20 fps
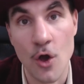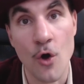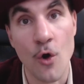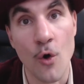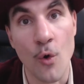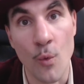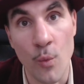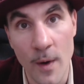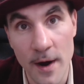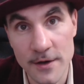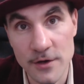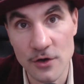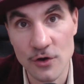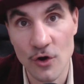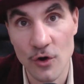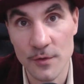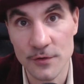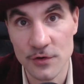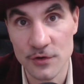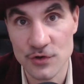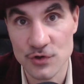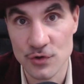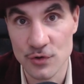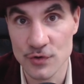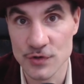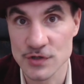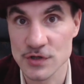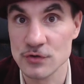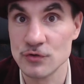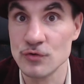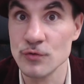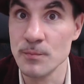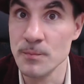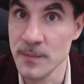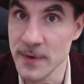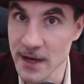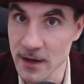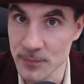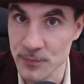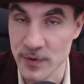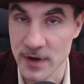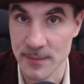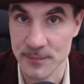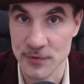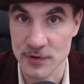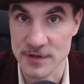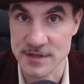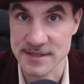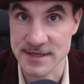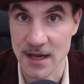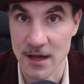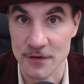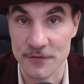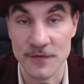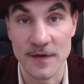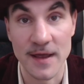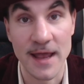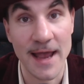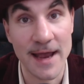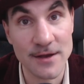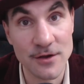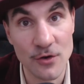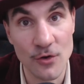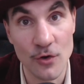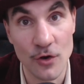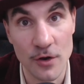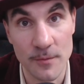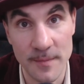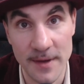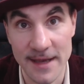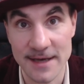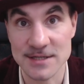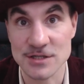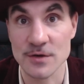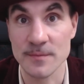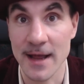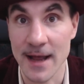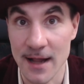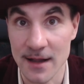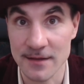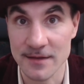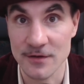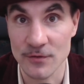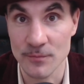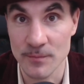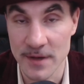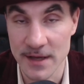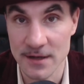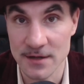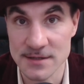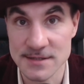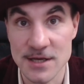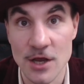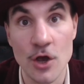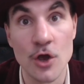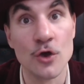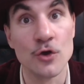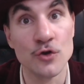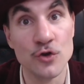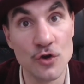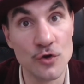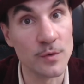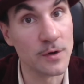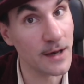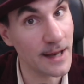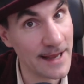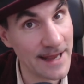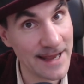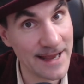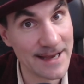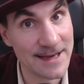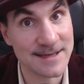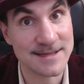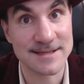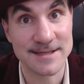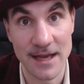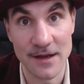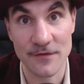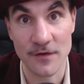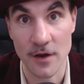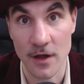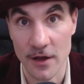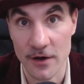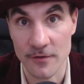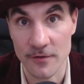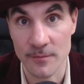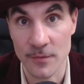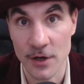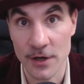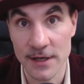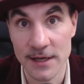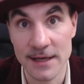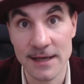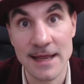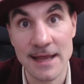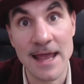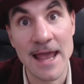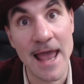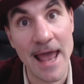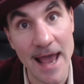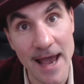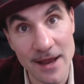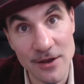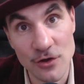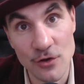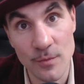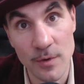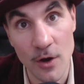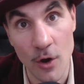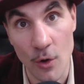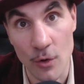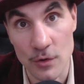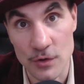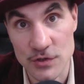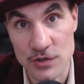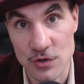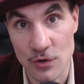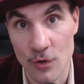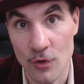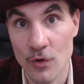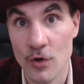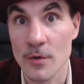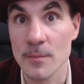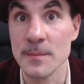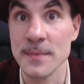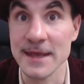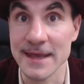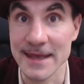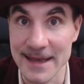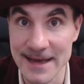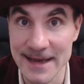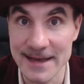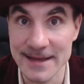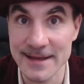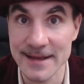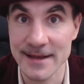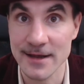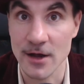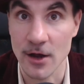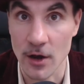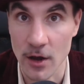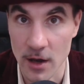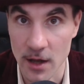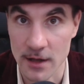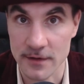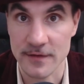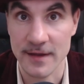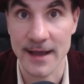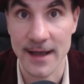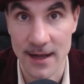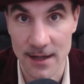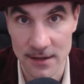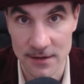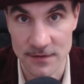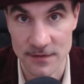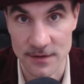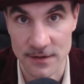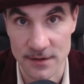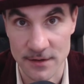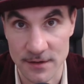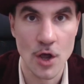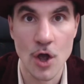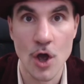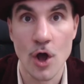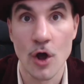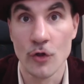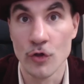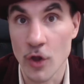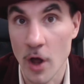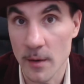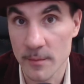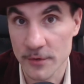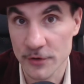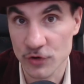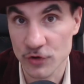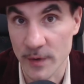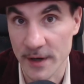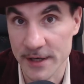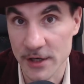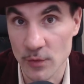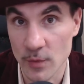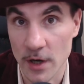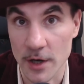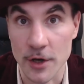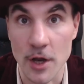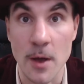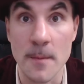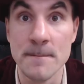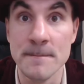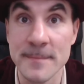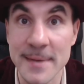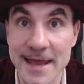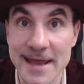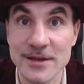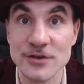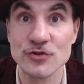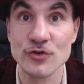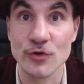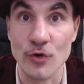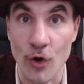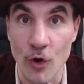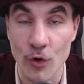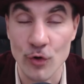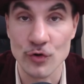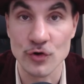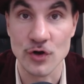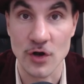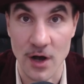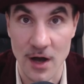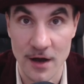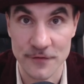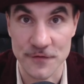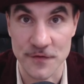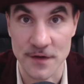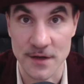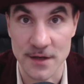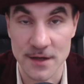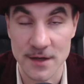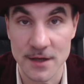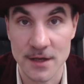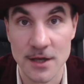When you're going to choose to meal prep yourself and you're going to make some healthy meals, you will A, save a lot of money, and you will also be eating a lot healthier. Number 21, make your own coffee.